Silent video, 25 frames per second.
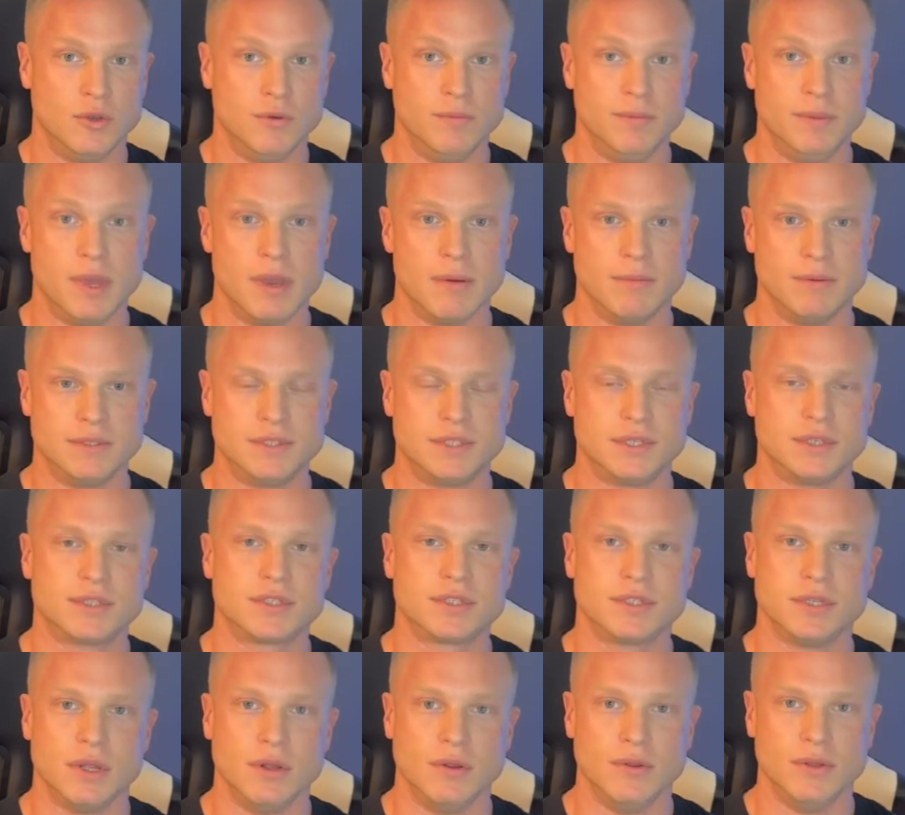be able to
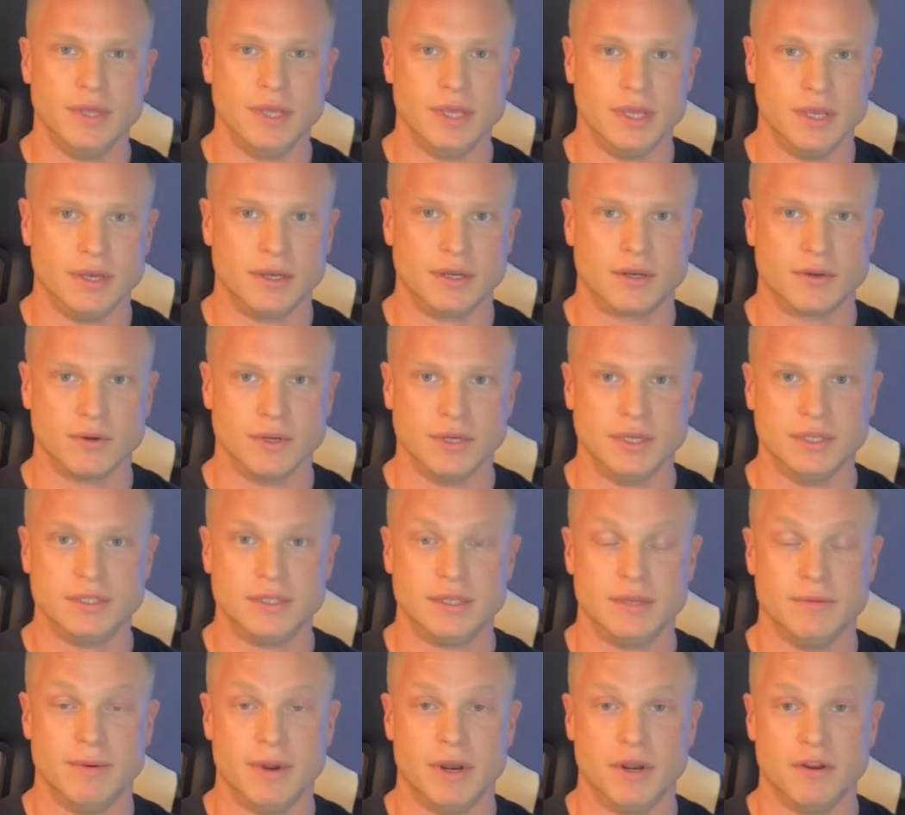slowly increase
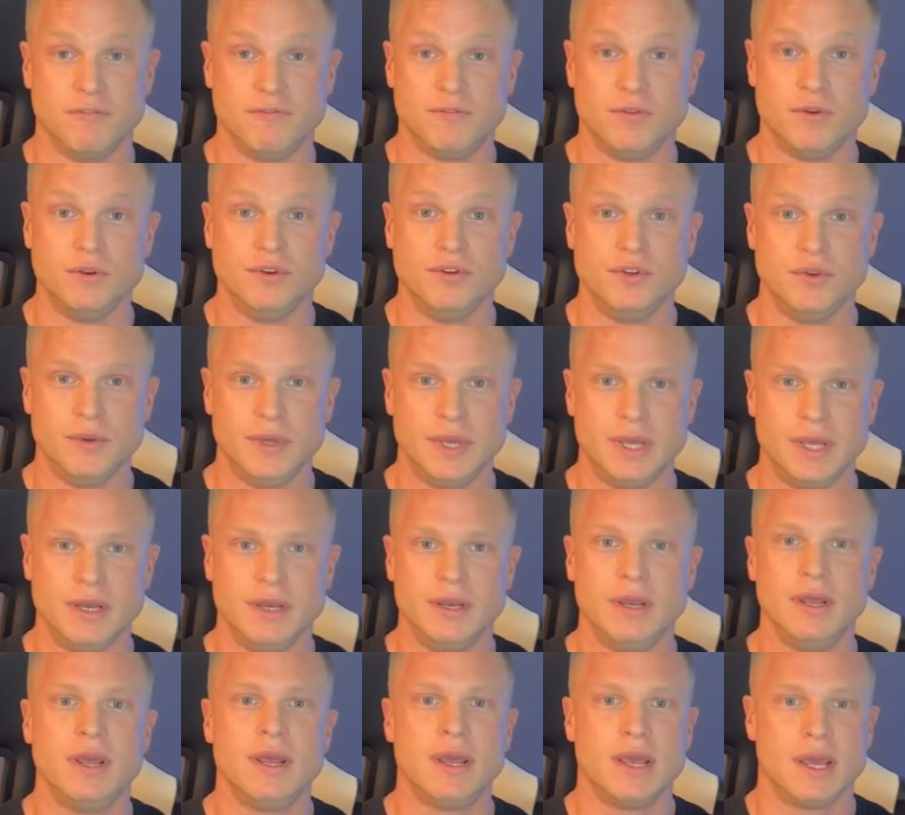the amount of food you
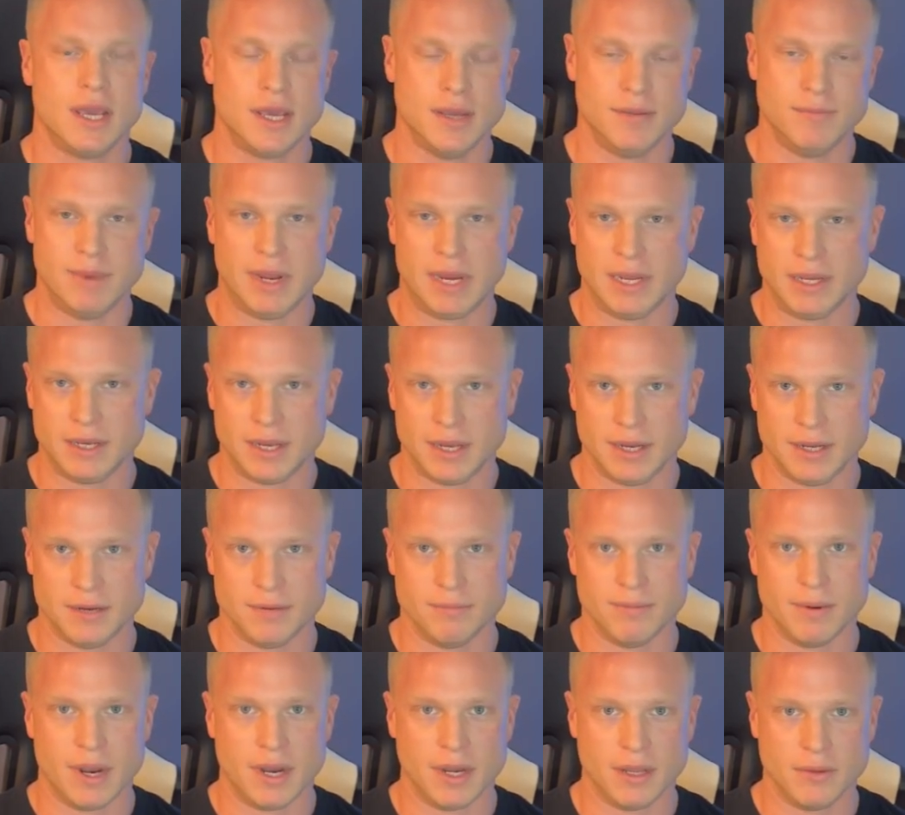eat and maintain
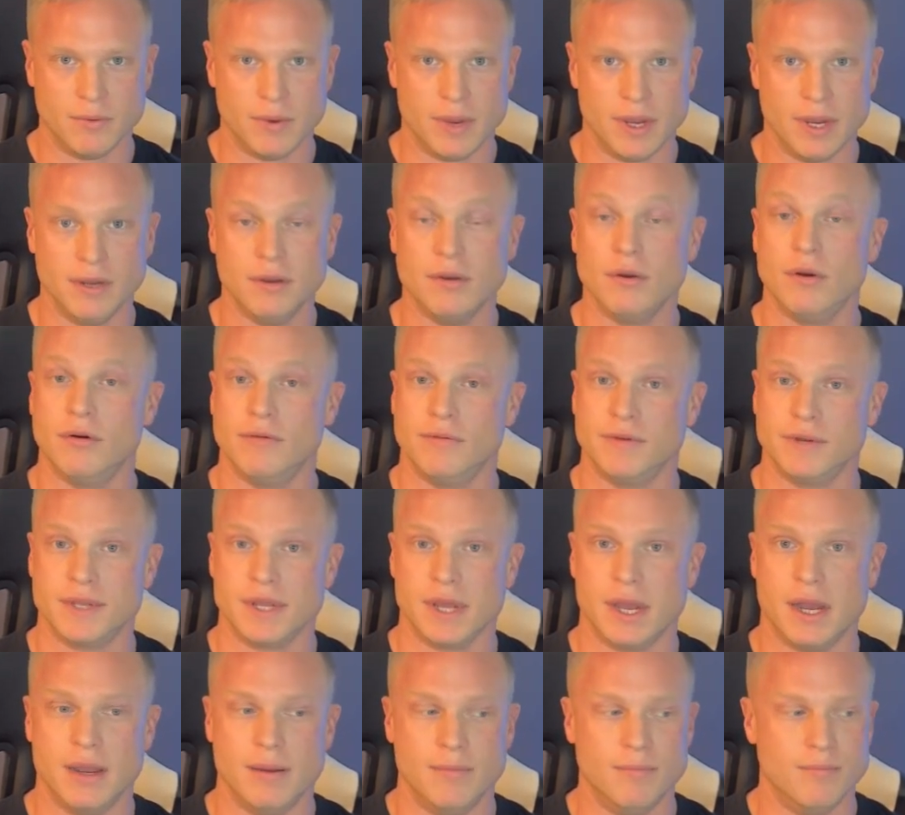your body weight over
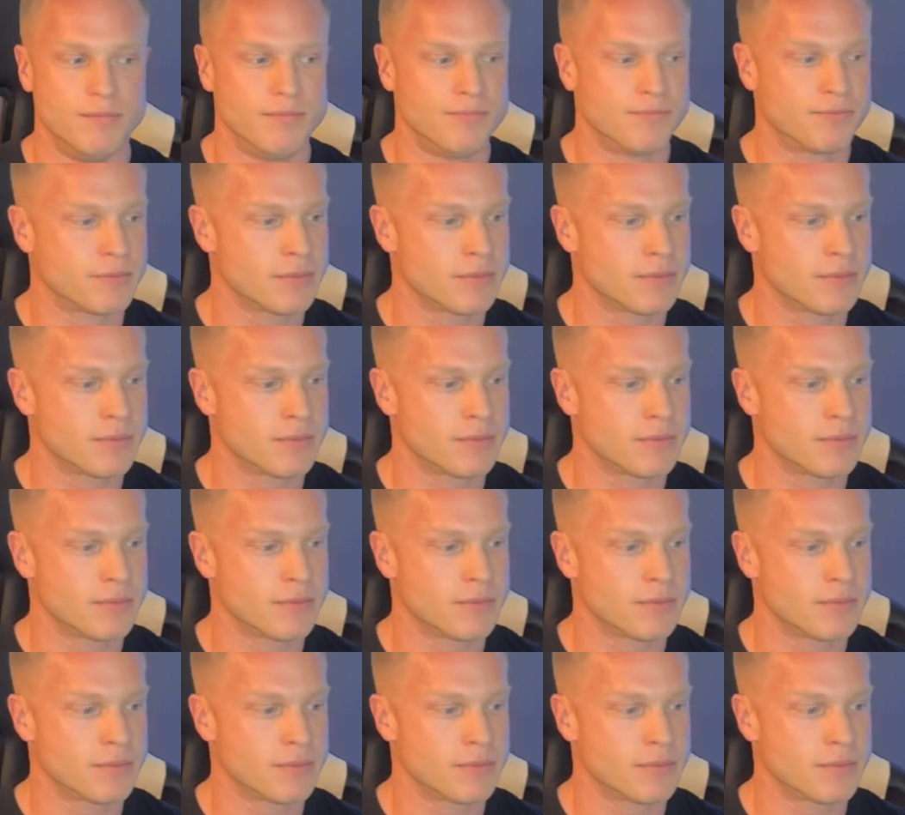time.